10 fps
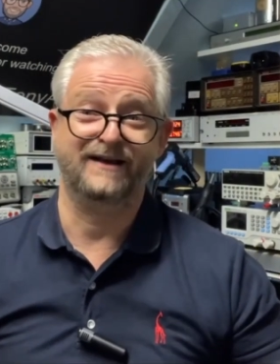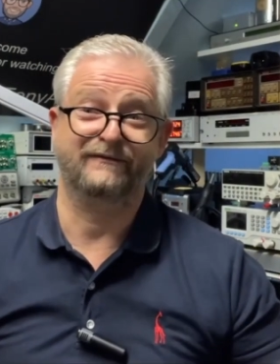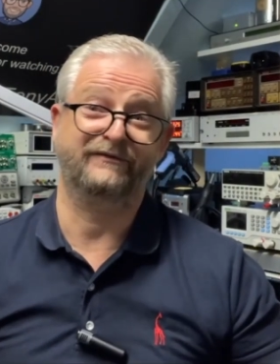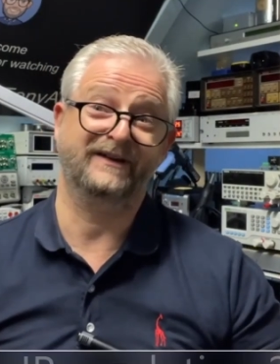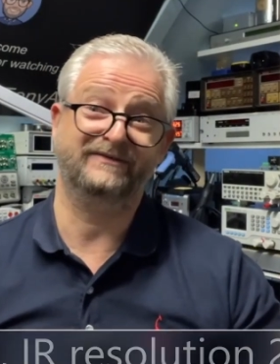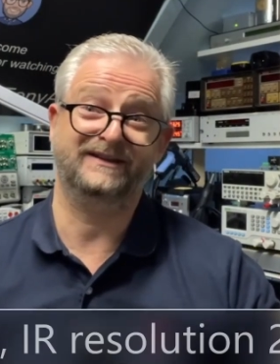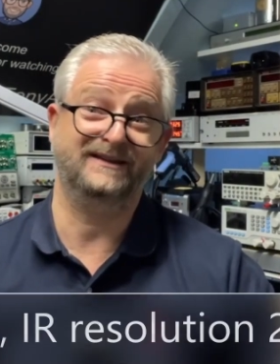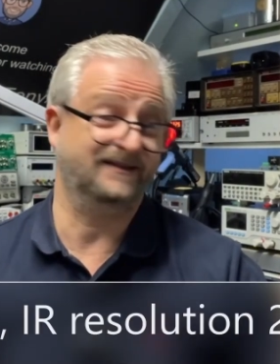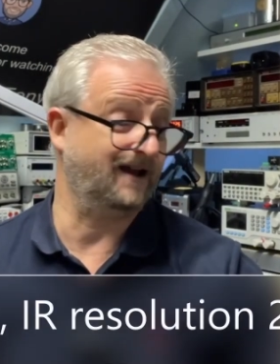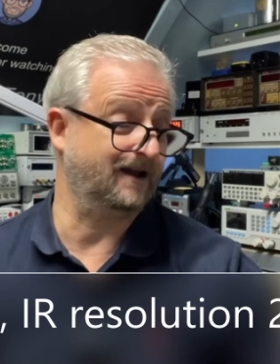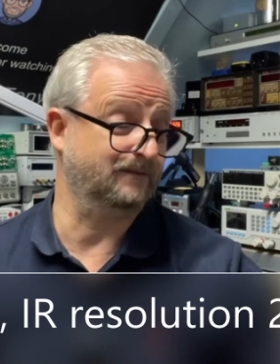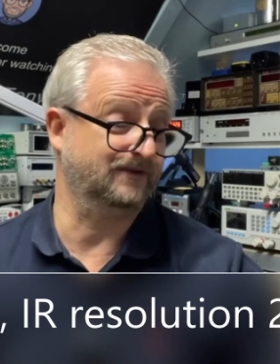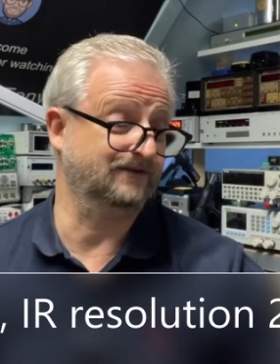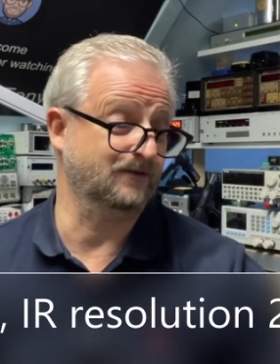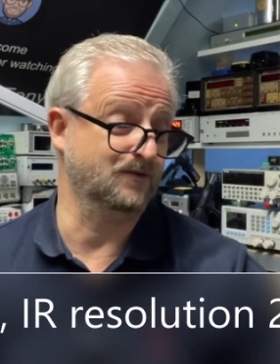fifteen
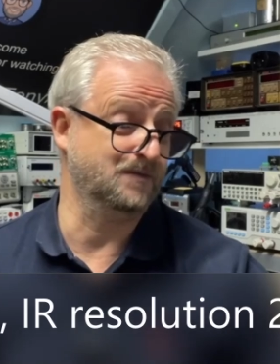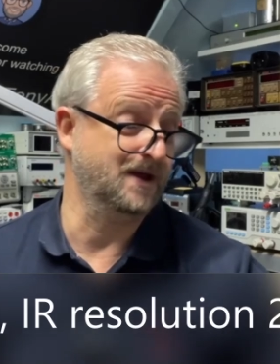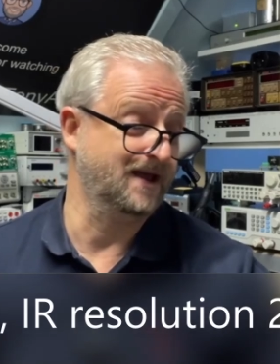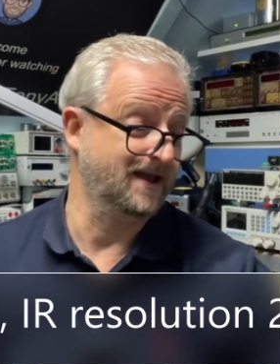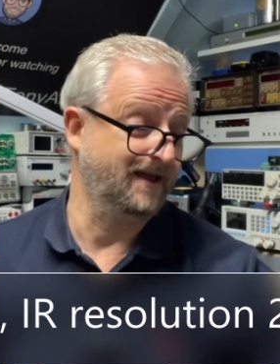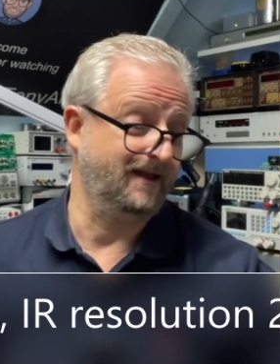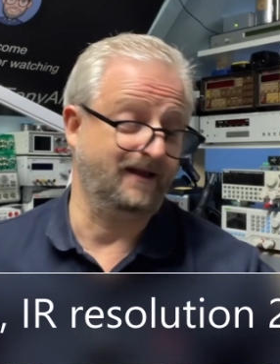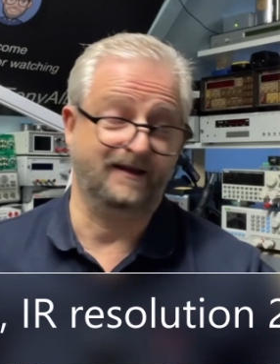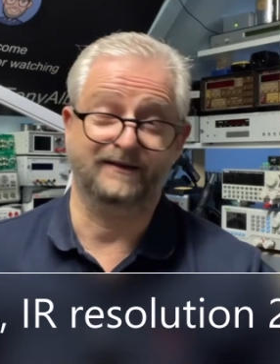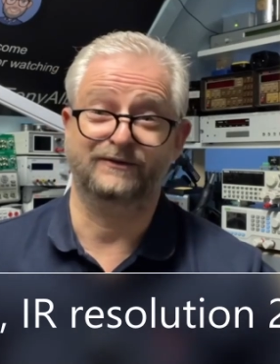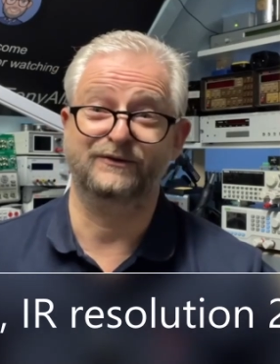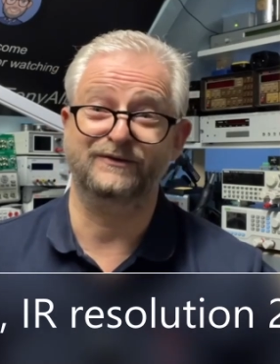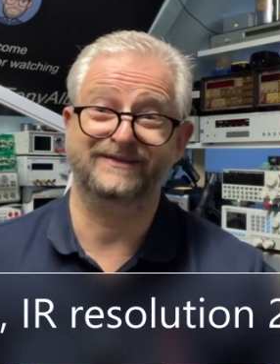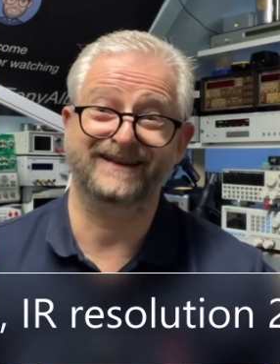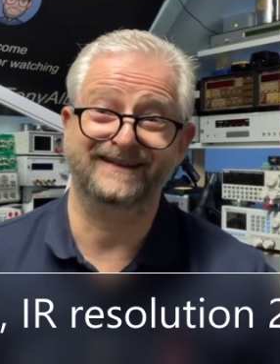times zoom, uh,
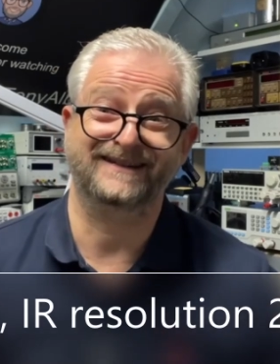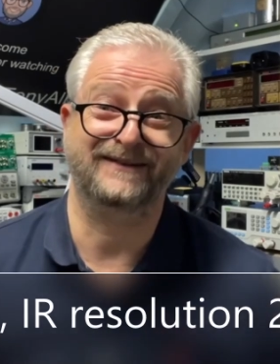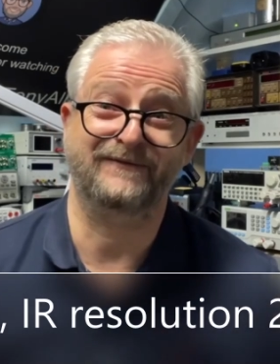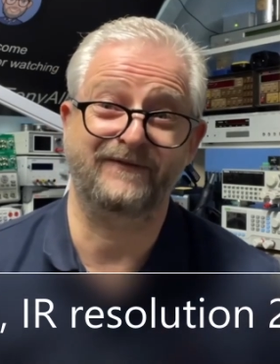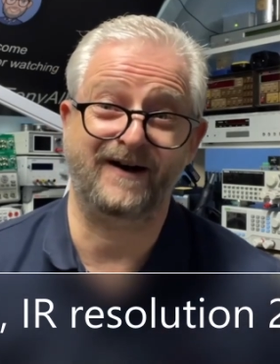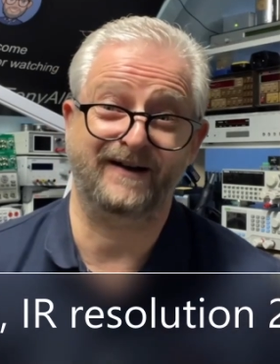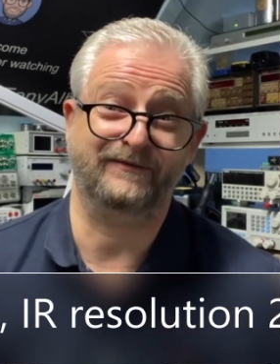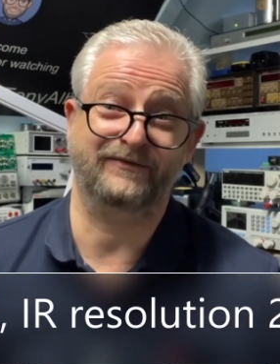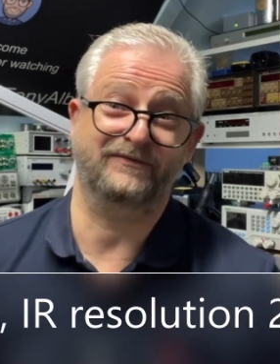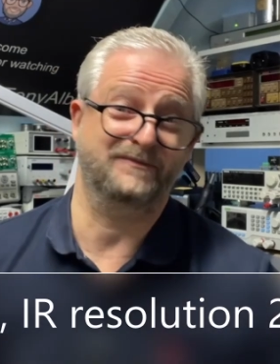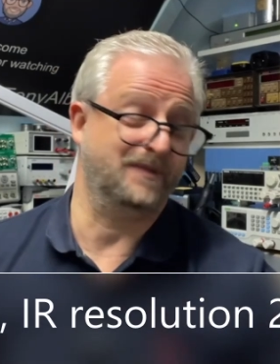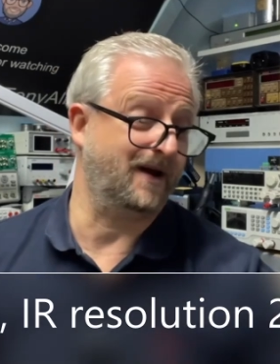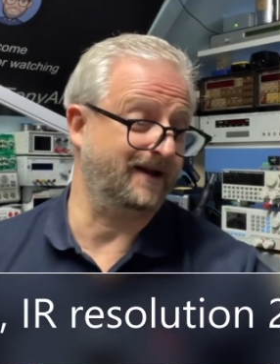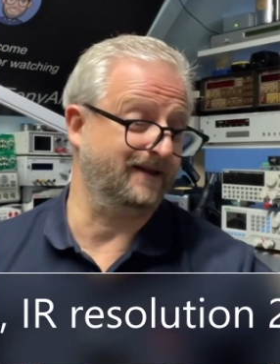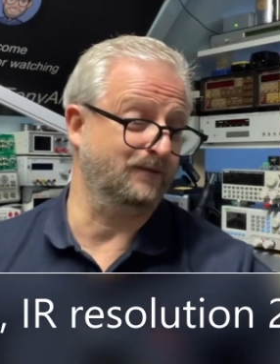two sixty-five
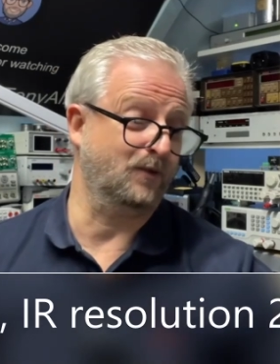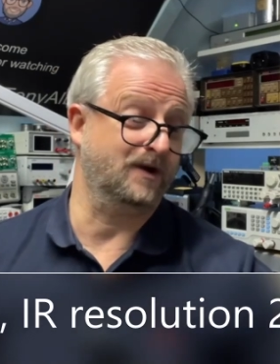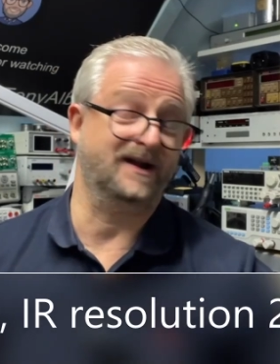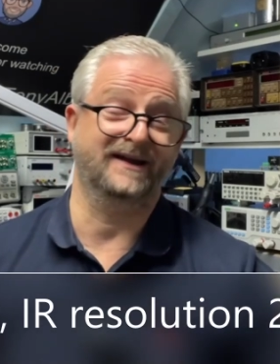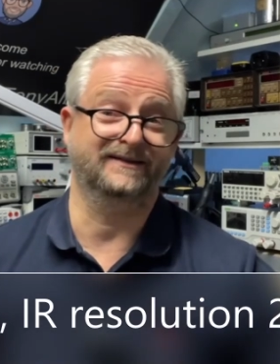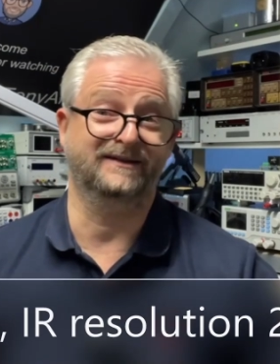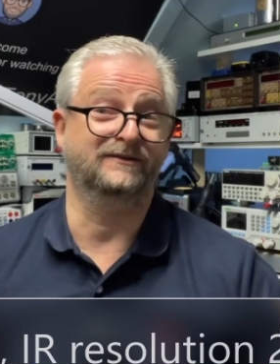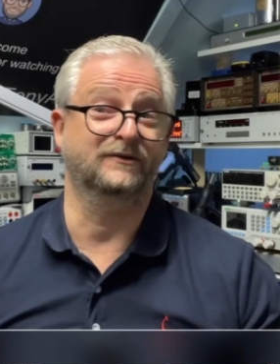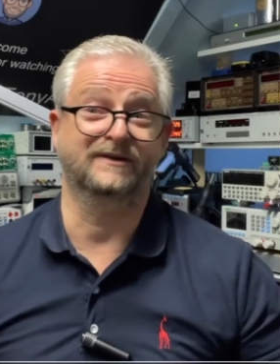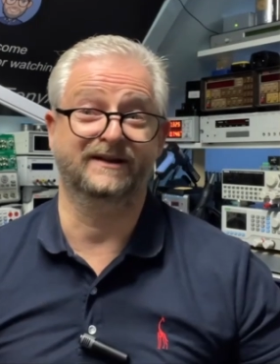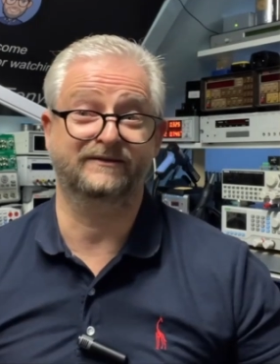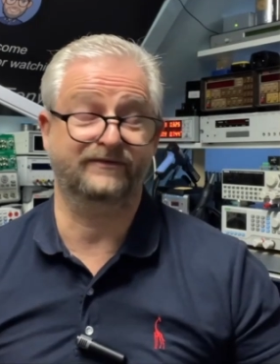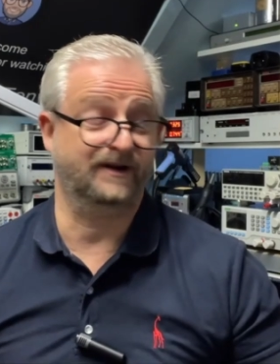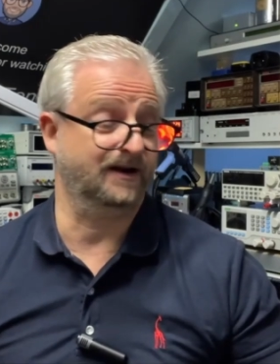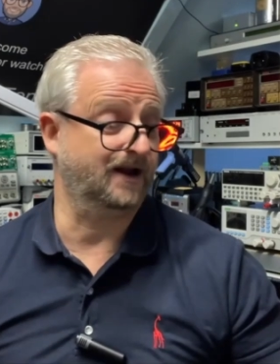by one ninety-two, that's
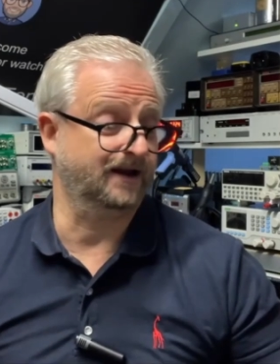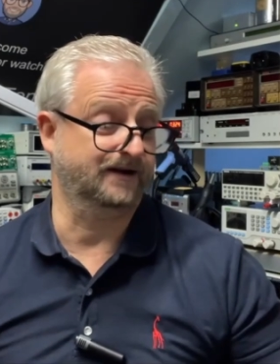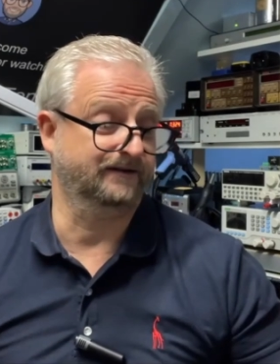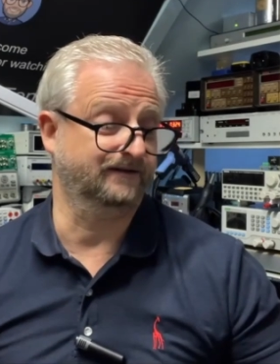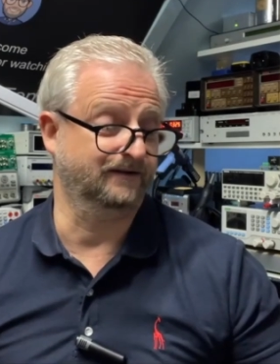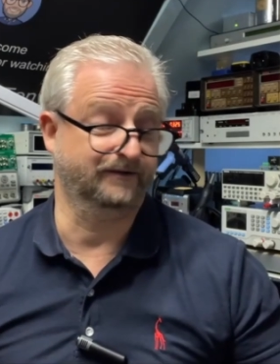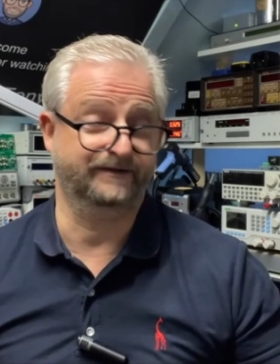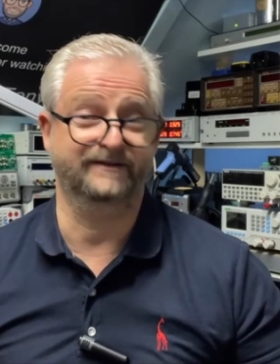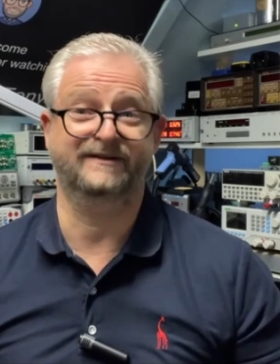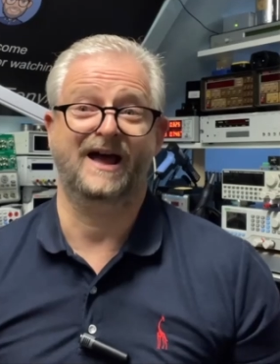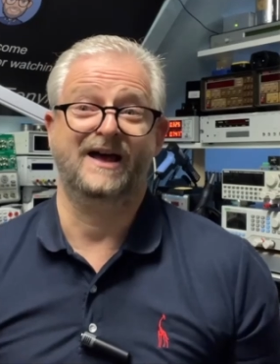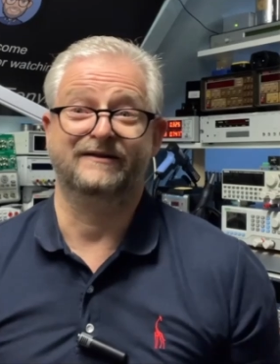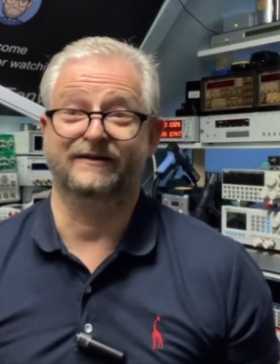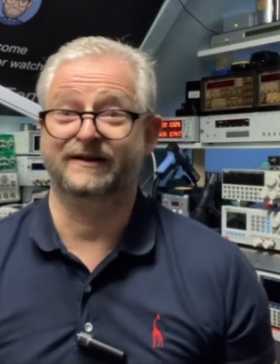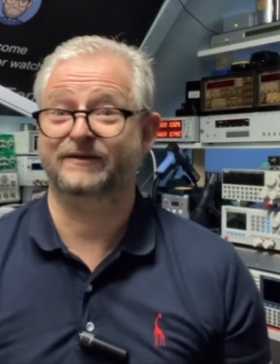very high resolution,
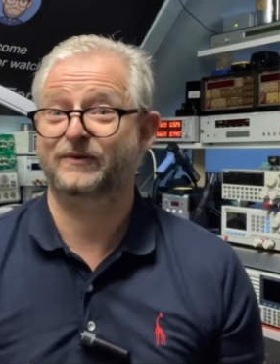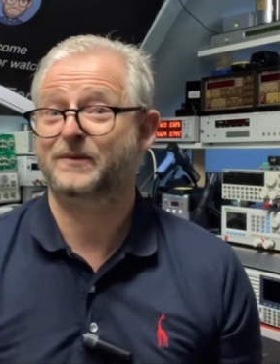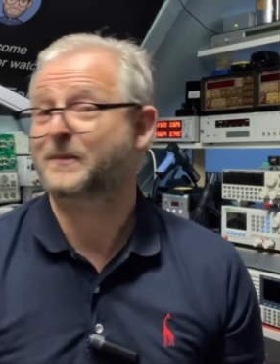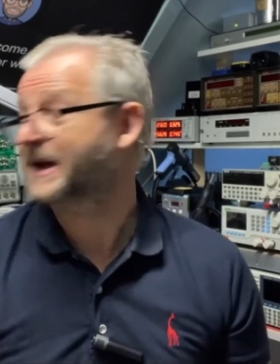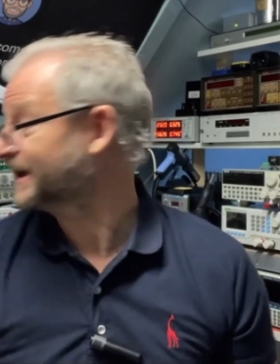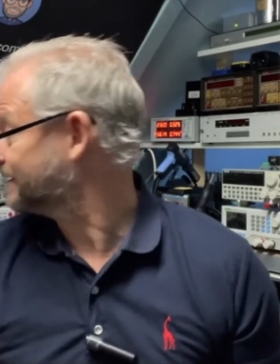so that will make